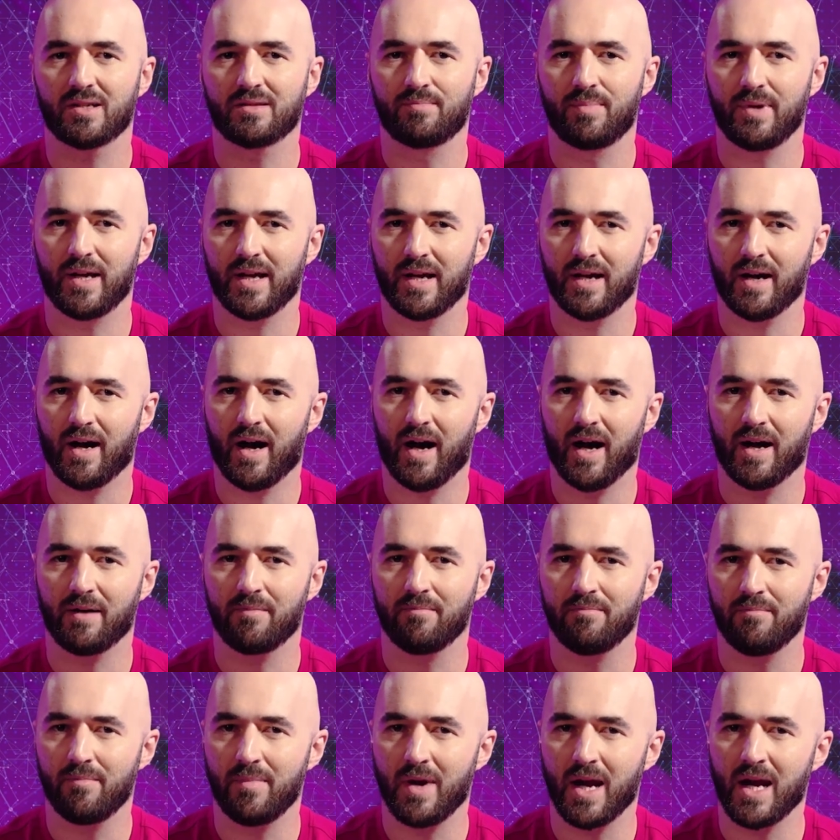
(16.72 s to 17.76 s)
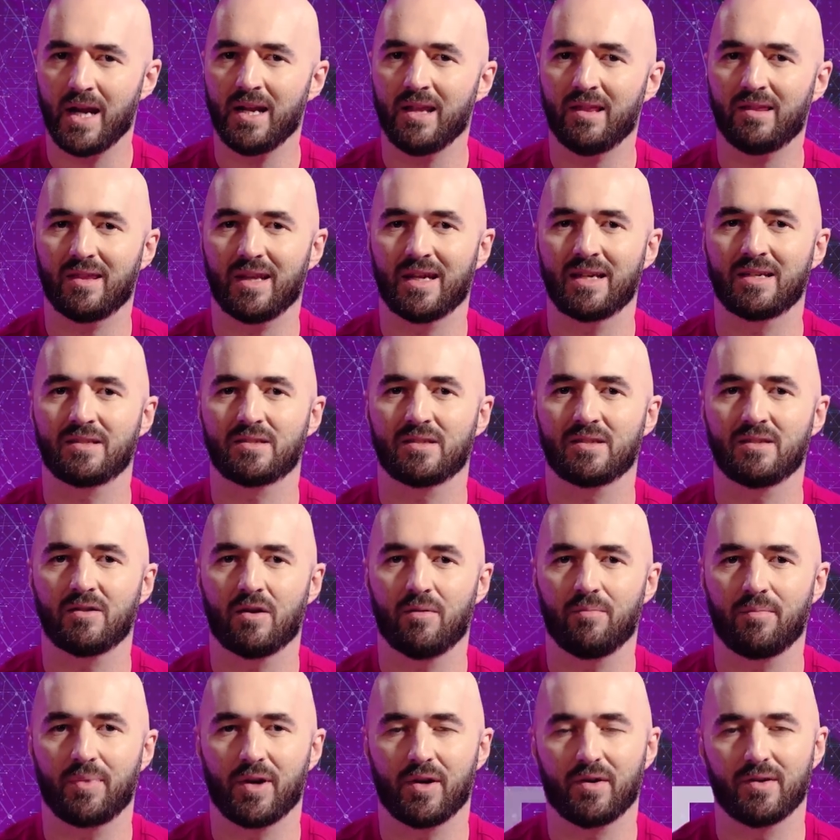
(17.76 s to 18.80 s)
is behind many things in
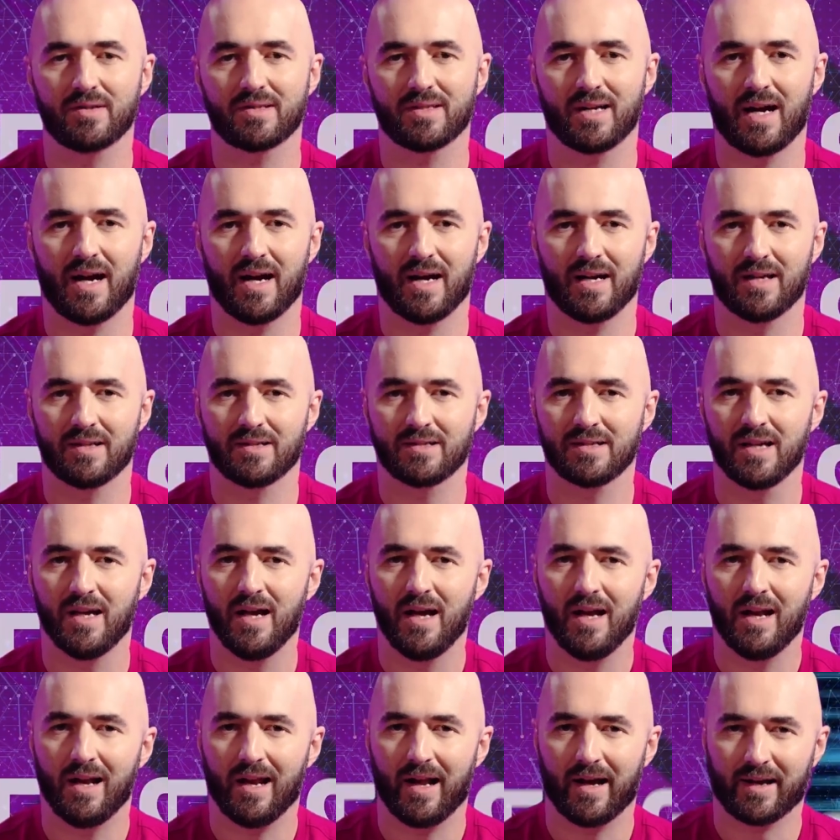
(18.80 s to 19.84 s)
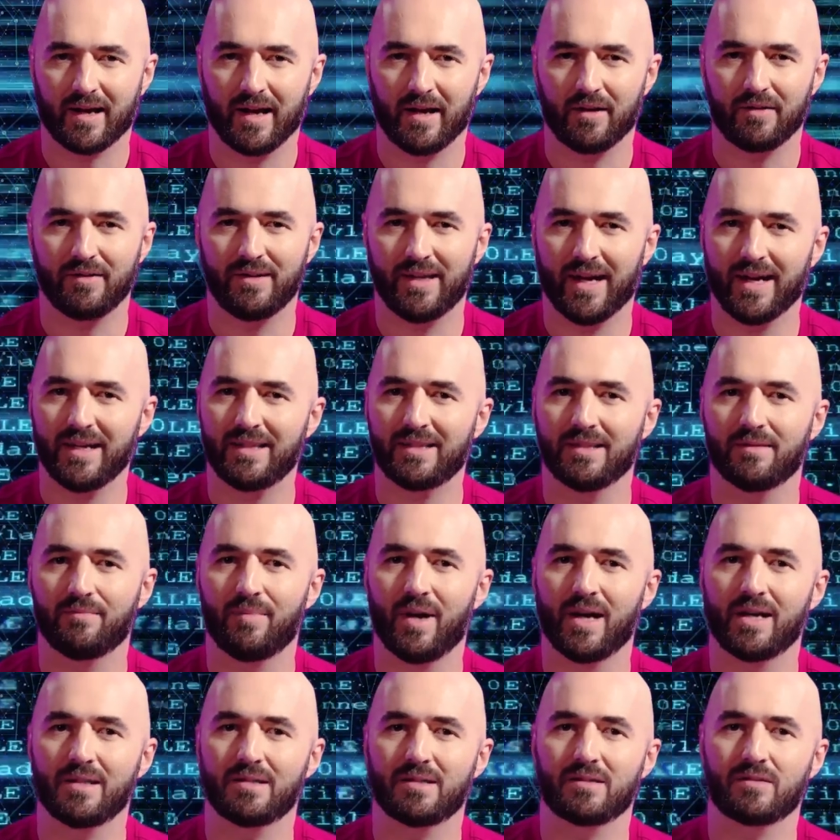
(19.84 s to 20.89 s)
computer science, like how
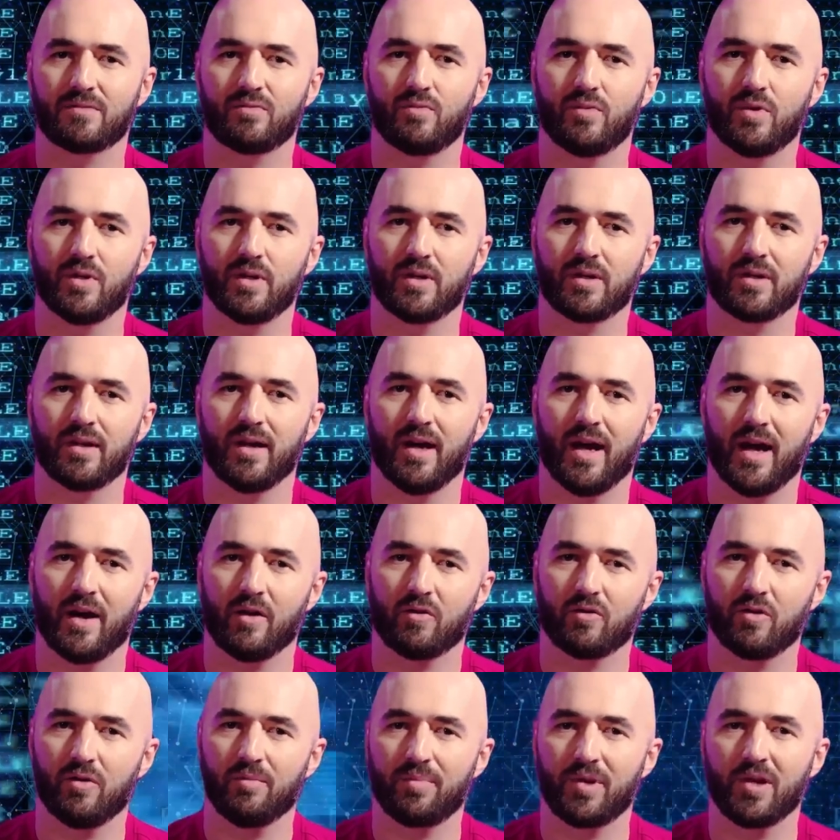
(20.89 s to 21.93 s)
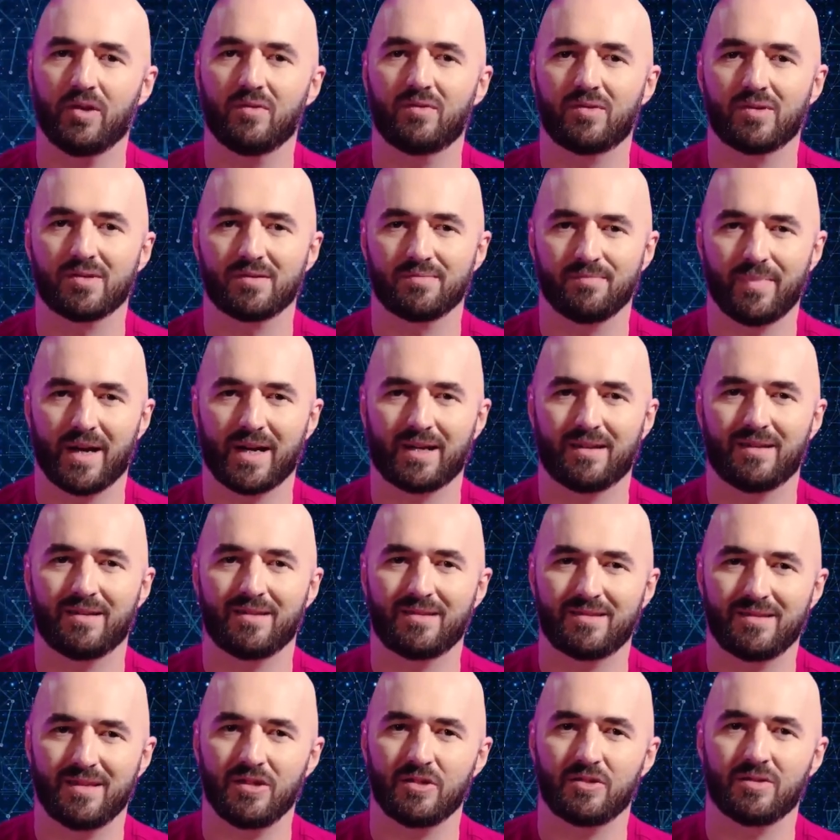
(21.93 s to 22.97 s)
databases work, how computers make
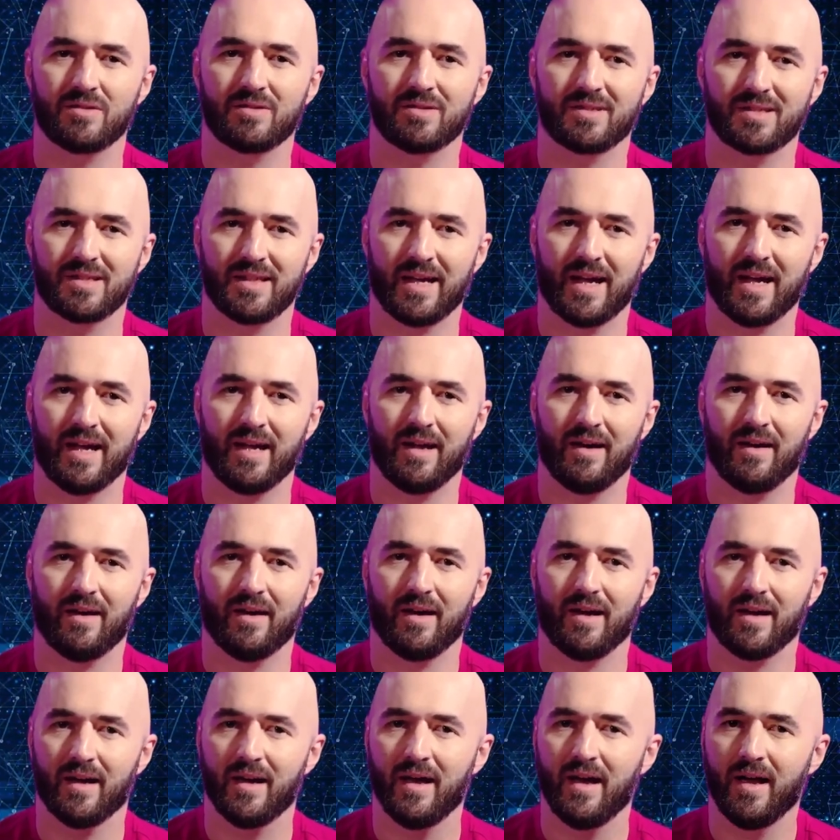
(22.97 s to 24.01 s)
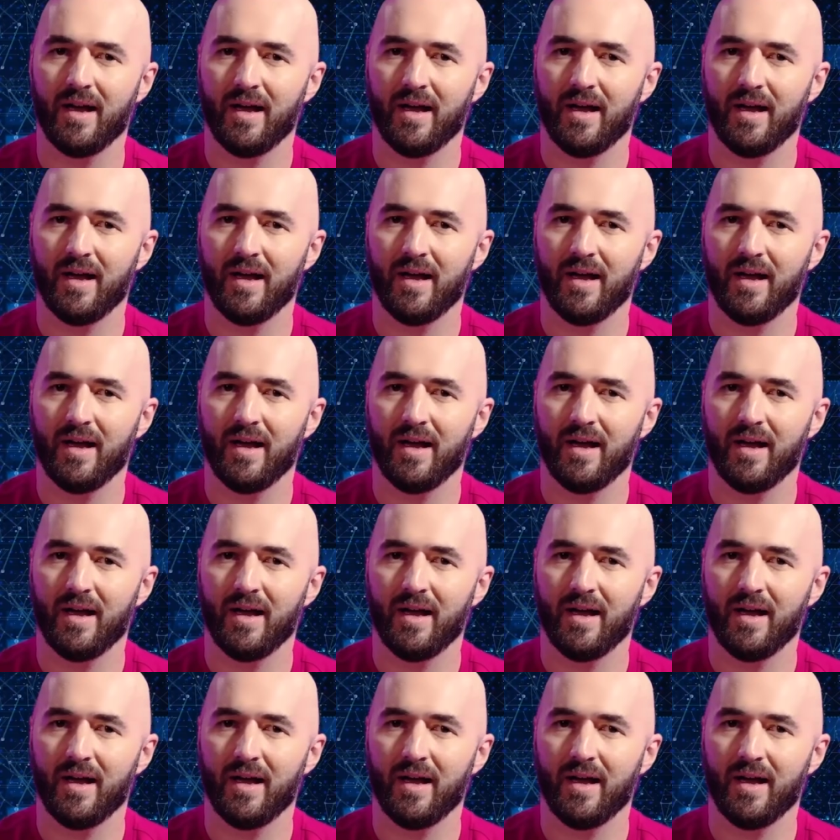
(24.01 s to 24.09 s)
decisions in AI,